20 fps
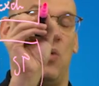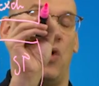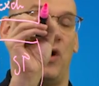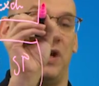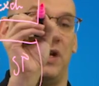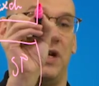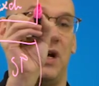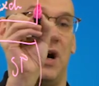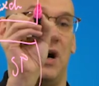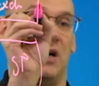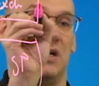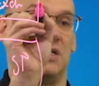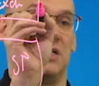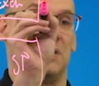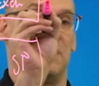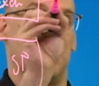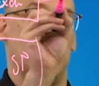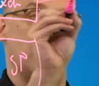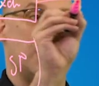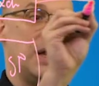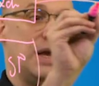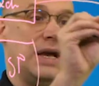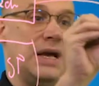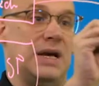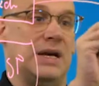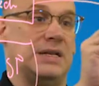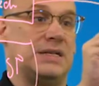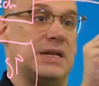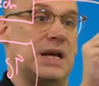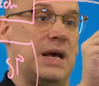what it does
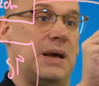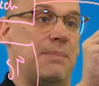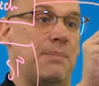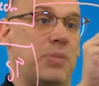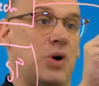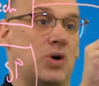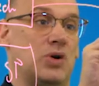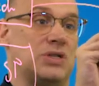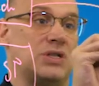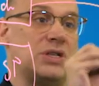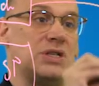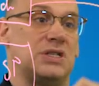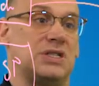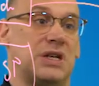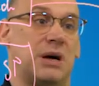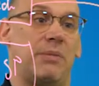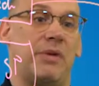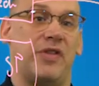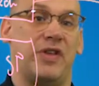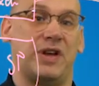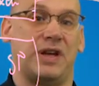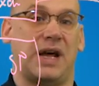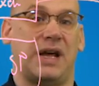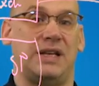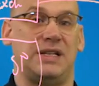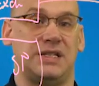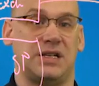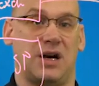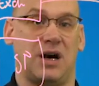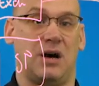is it puts some of the
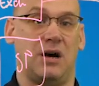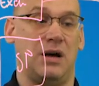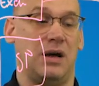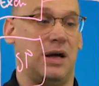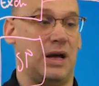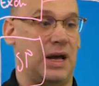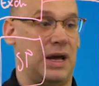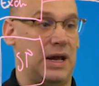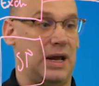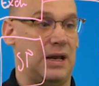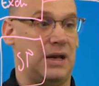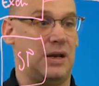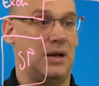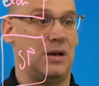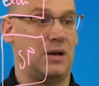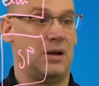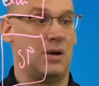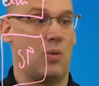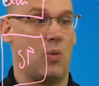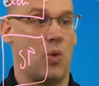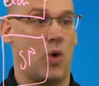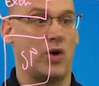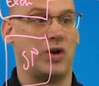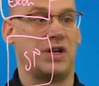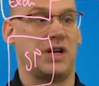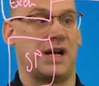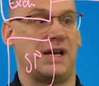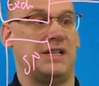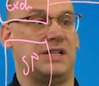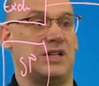data in one
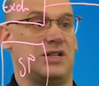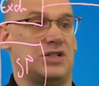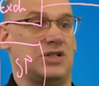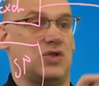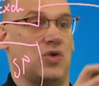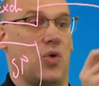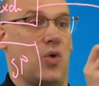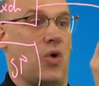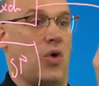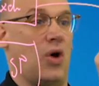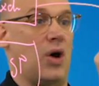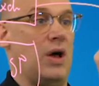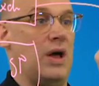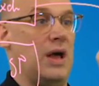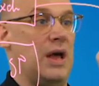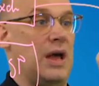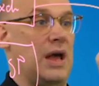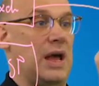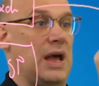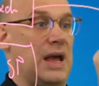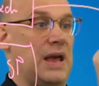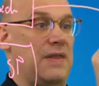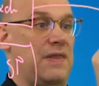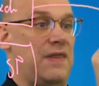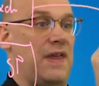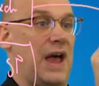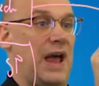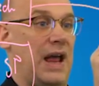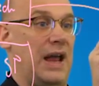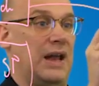data store. It
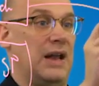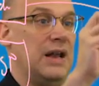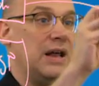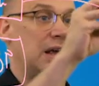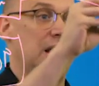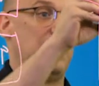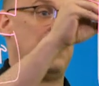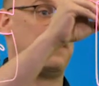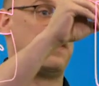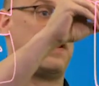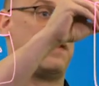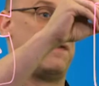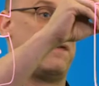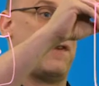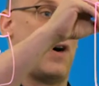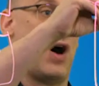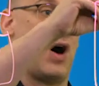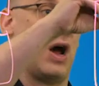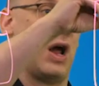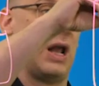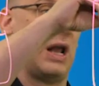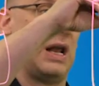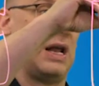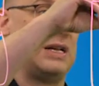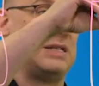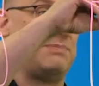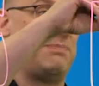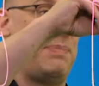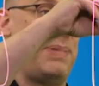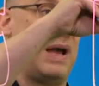then, if the file
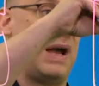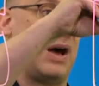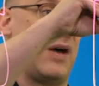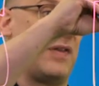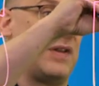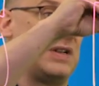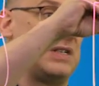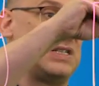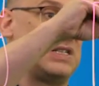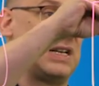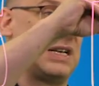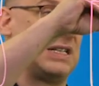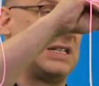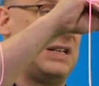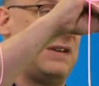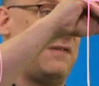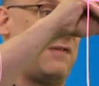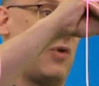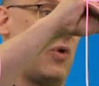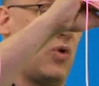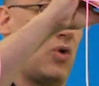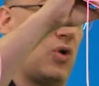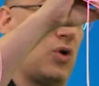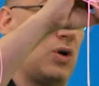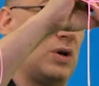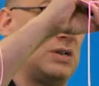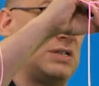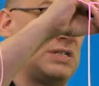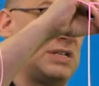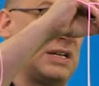is bigger than
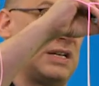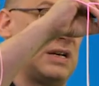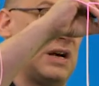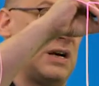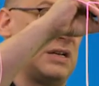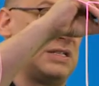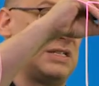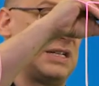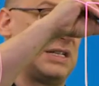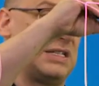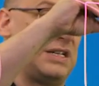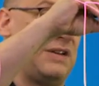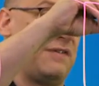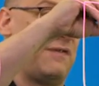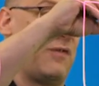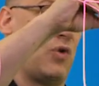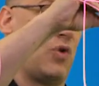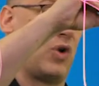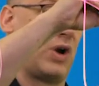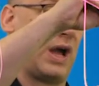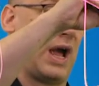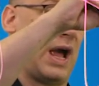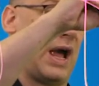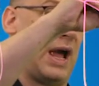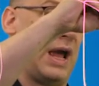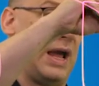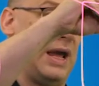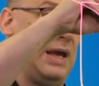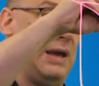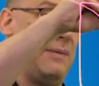64,
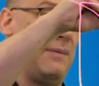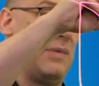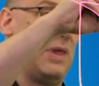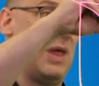64K, uh,